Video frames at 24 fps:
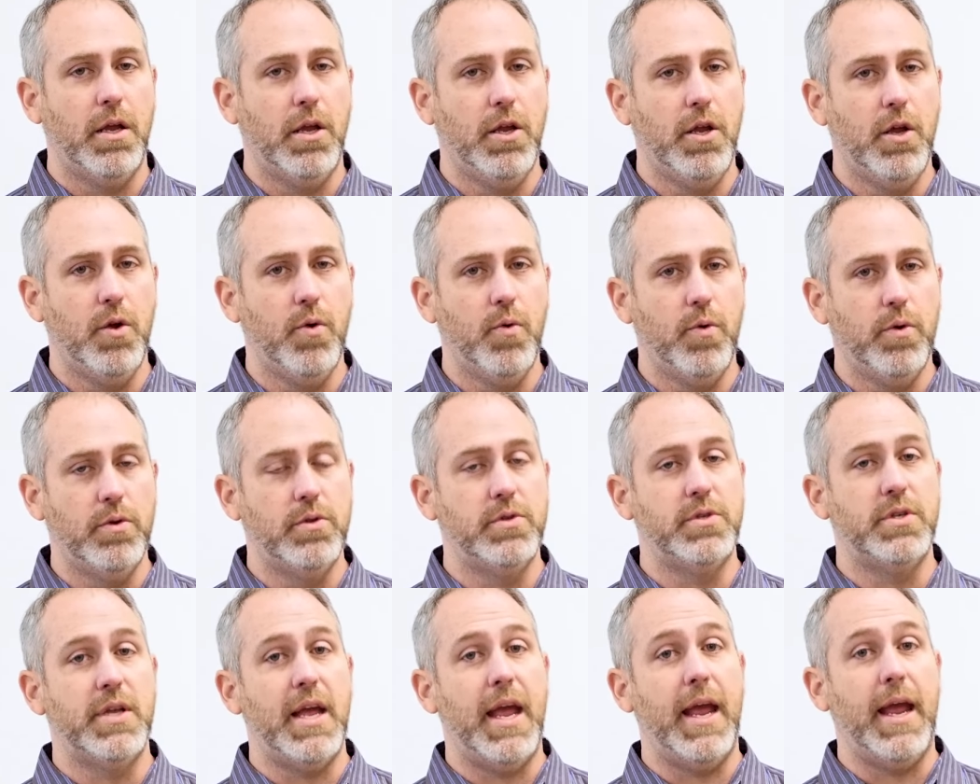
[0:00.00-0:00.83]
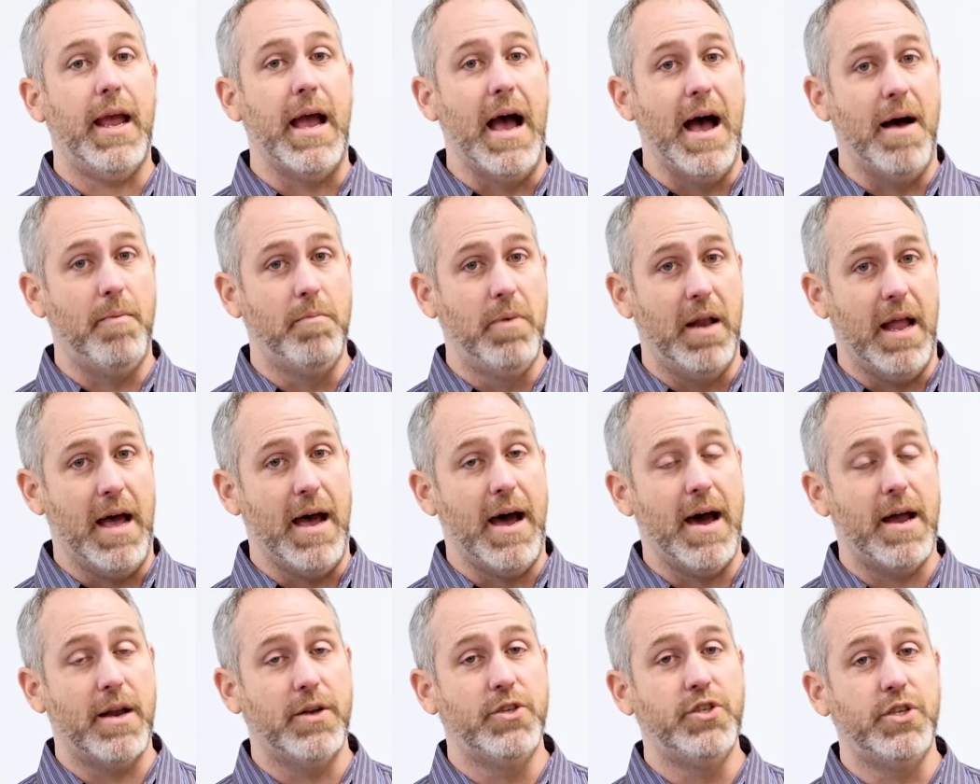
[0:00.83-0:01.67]
you would say
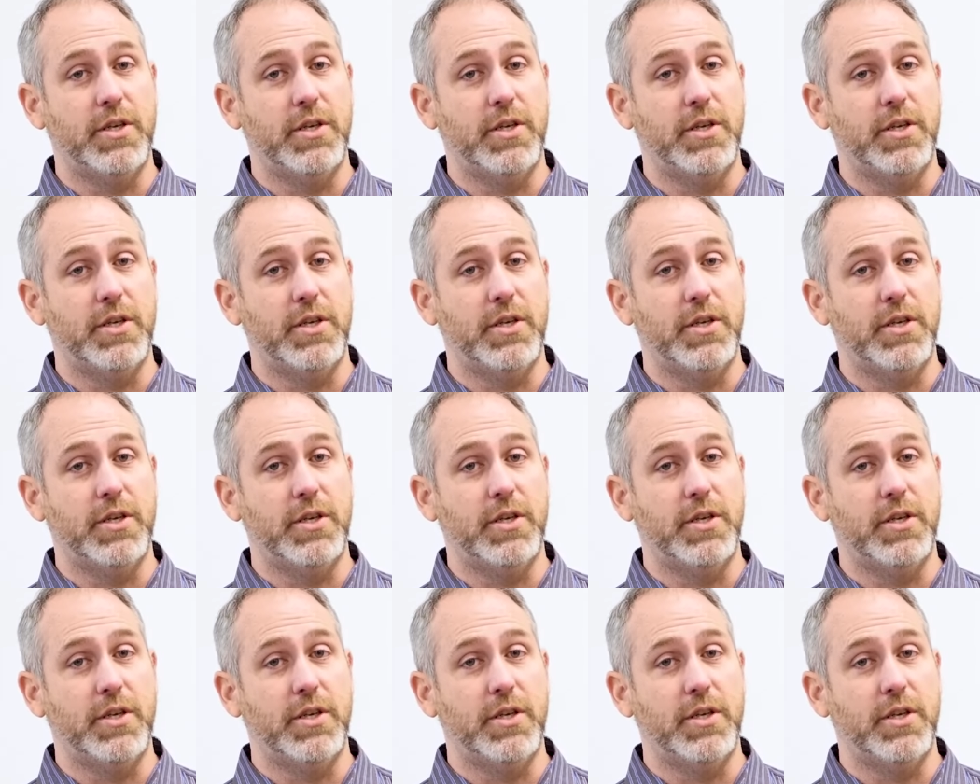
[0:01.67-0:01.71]
hablar